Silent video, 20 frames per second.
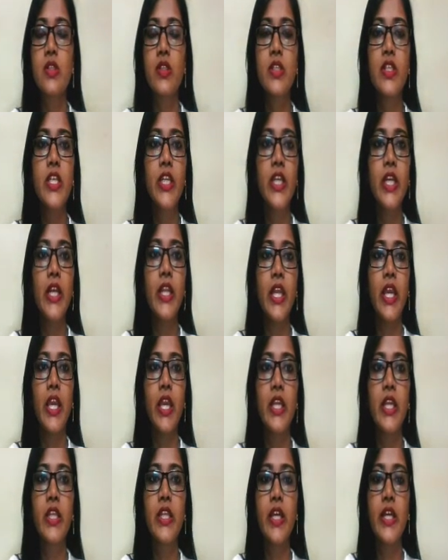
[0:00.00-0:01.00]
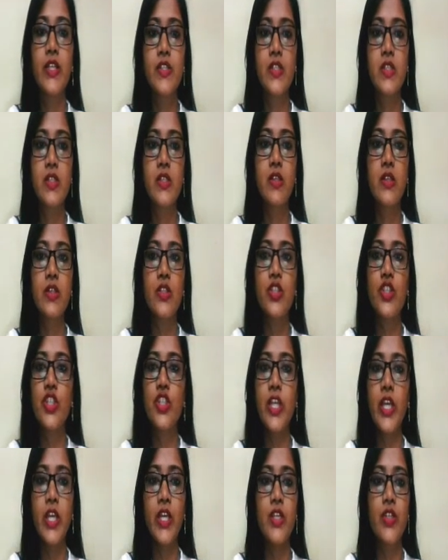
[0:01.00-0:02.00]
DNA it gets
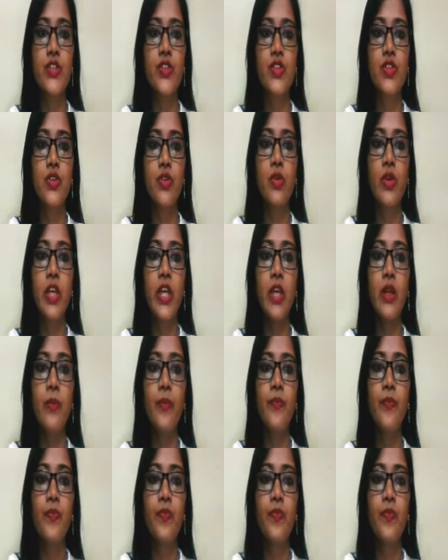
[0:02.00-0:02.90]
changed. Okay,